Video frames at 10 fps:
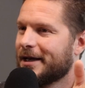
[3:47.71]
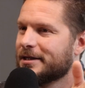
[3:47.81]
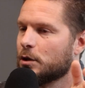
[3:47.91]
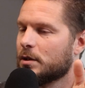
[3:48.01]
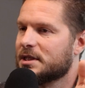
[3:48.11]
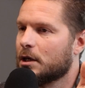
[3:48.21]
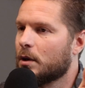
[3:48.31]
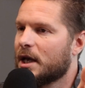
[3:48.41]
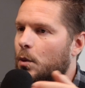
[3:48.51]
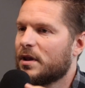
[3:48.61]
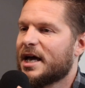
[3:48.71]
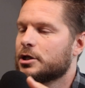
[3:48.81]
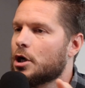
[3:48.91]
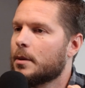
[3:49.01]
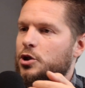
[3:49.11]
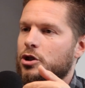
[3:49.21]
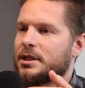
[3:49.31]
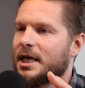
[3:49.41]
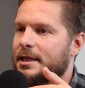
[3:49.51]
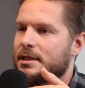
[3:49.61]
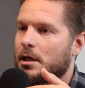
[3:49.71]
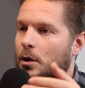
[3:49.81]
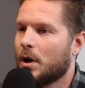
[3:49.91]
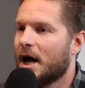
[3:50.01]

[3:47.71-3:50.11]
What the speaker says: So it's like, okay, well, that job should take this long.